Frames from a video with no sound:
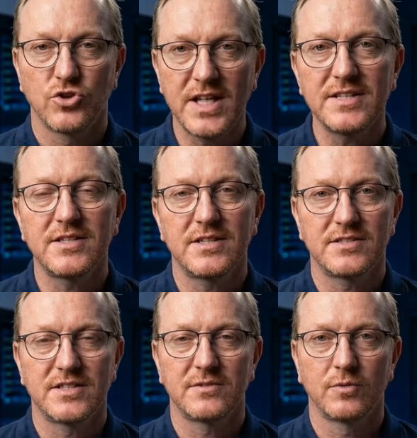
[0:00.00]
Trace is a
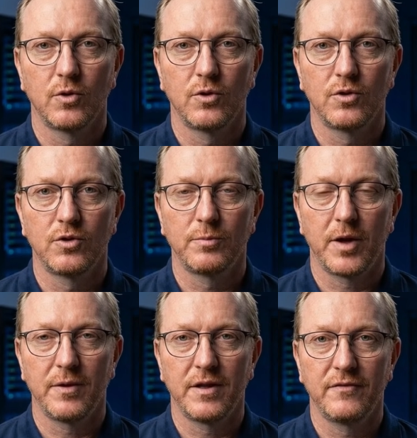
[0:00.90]
system call used
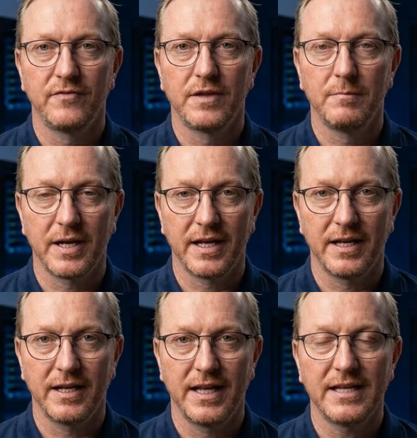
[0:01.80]
primarily for
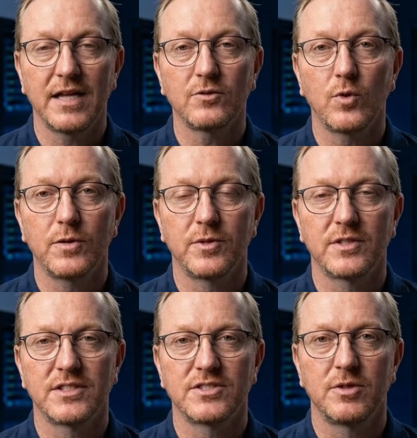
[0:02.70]
debugging. It allows one
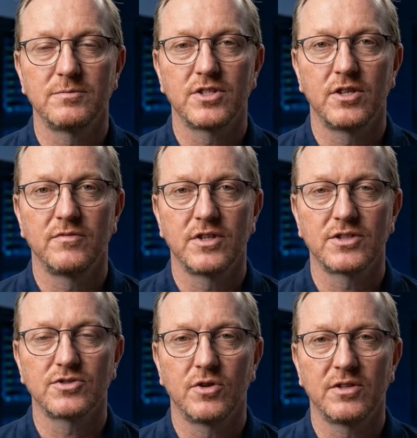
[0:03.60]
process to observe and
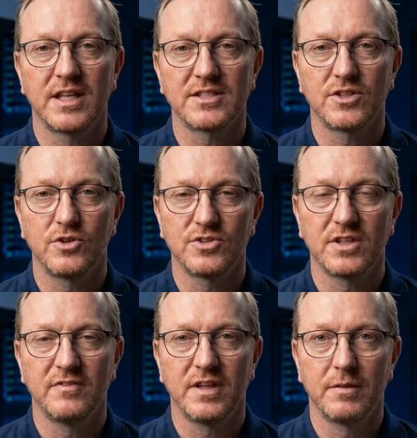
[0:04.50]
control the
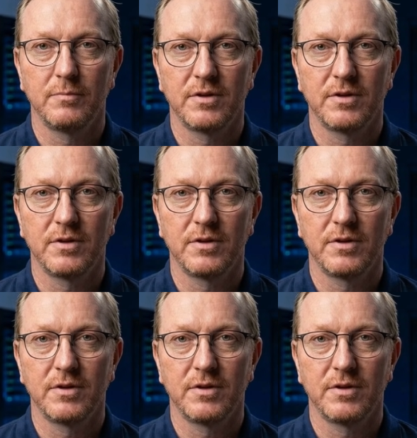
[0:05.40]
execution of another